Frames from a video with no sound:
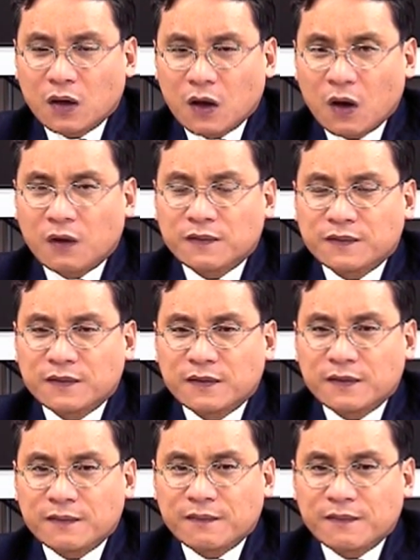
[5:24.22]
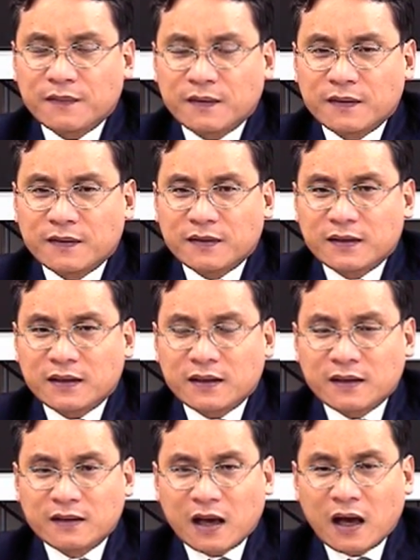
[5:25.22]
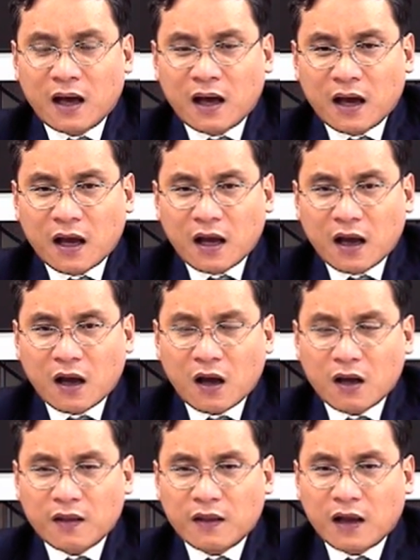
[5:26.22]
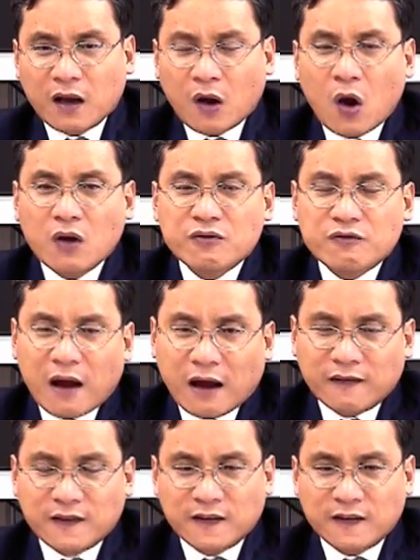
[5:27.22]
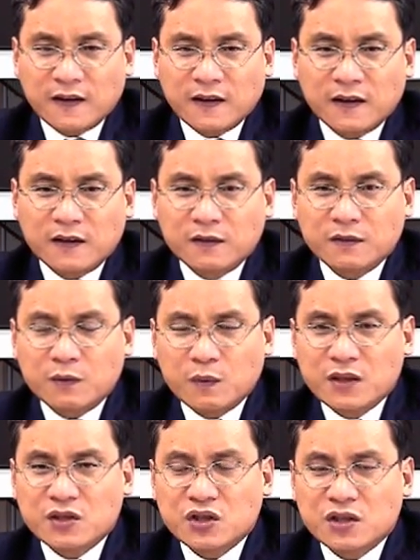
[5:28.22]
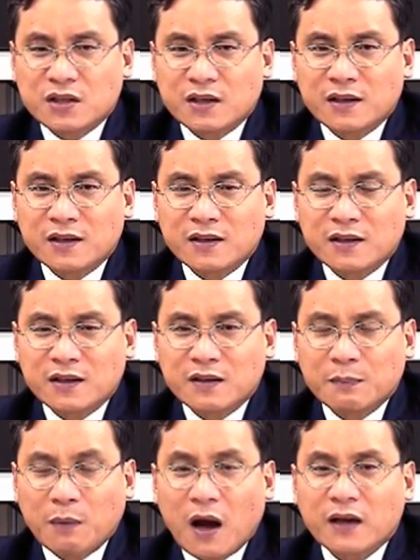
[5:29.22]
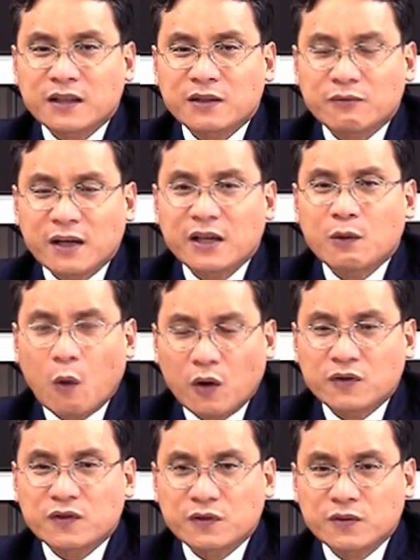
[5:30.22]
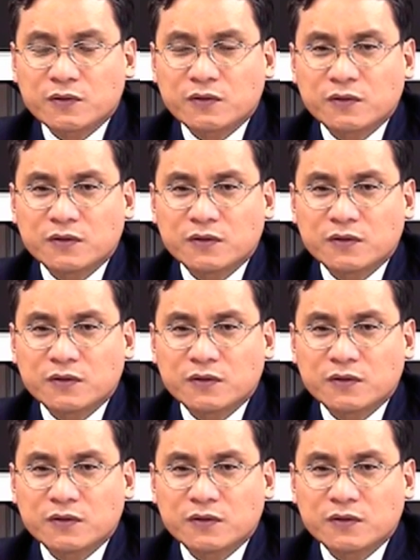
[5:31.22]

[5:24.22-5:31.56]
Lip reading: of the contracts which the parties really want to